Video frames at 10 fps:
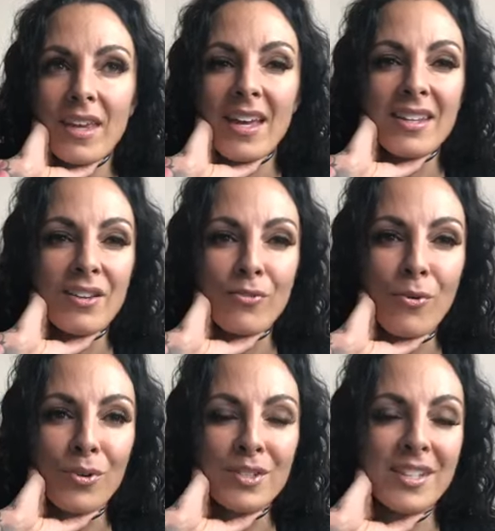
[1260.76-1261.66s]
then of
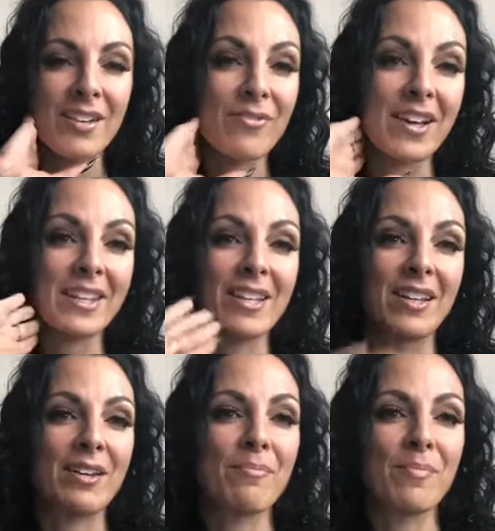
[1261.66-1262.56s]
course, like finally,
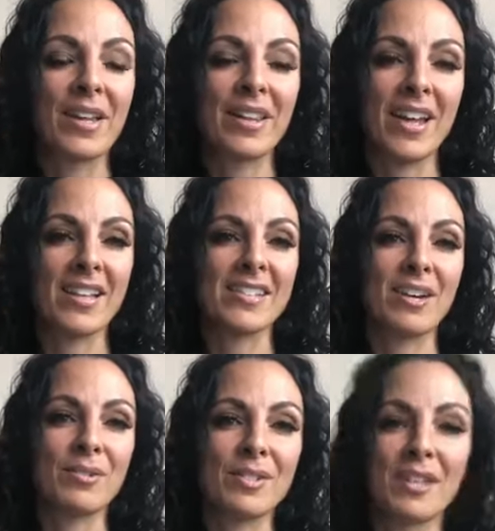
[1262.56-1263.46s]
like my legs,
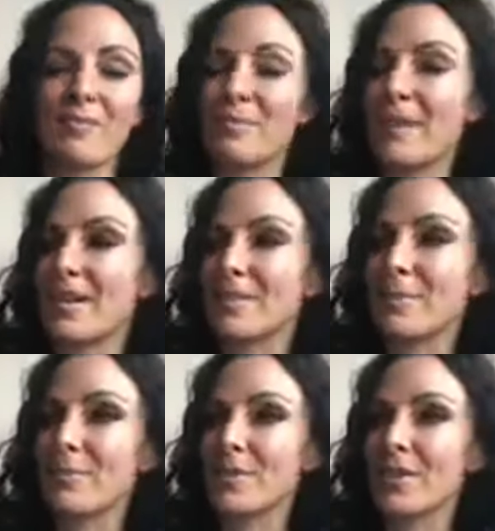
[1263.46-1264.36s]
that was like when my
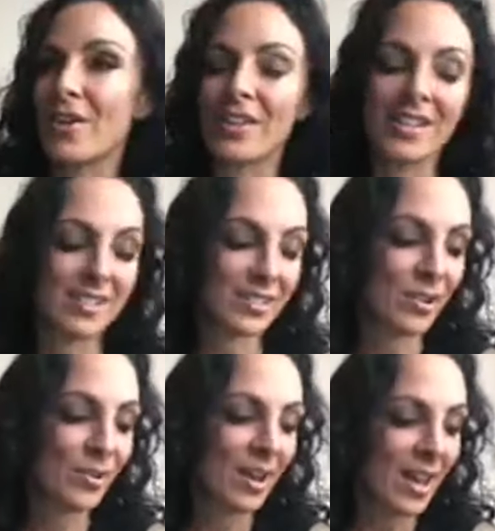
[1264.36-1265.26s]
husband was all in. So